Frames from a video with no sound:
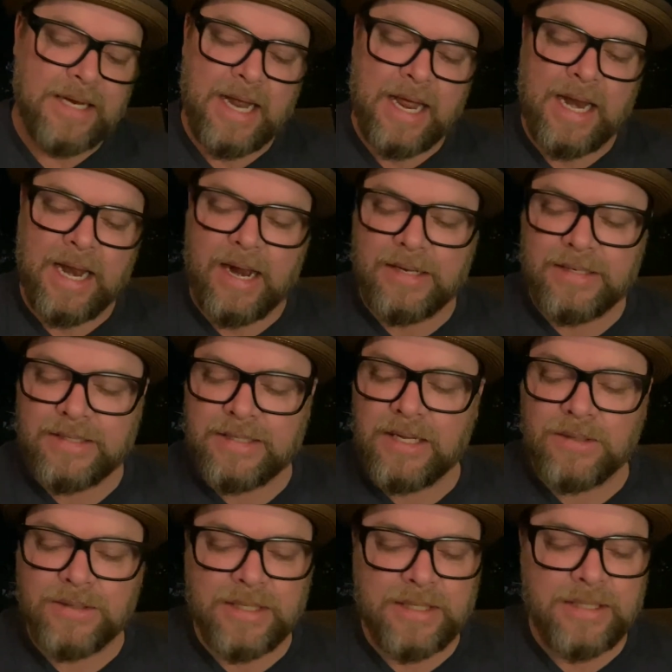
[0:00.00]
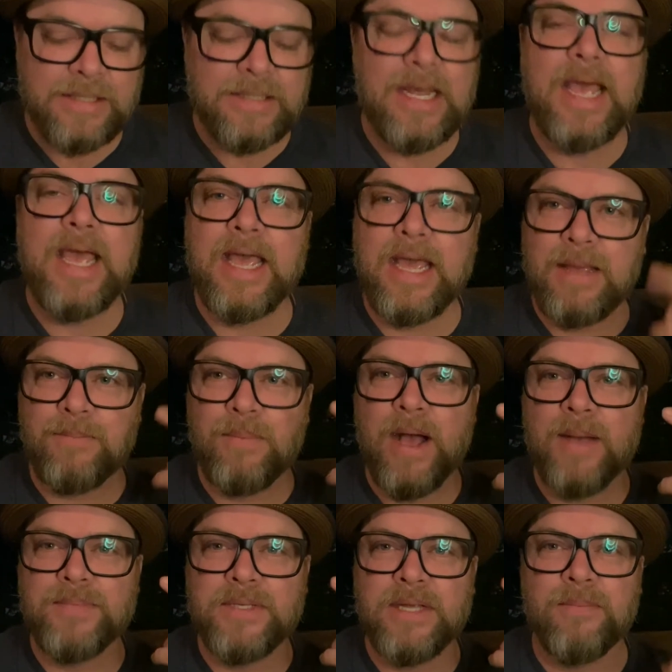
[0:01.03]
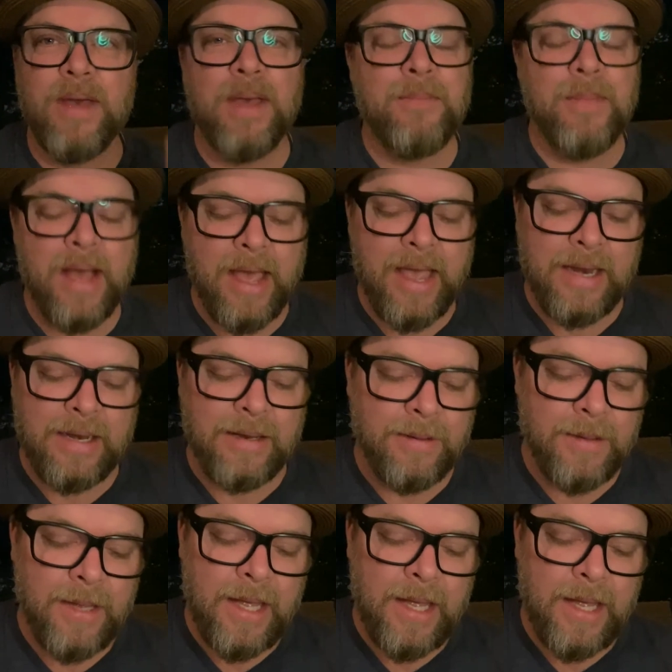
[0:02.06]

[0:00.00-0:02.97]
and it still to this day pops in my mind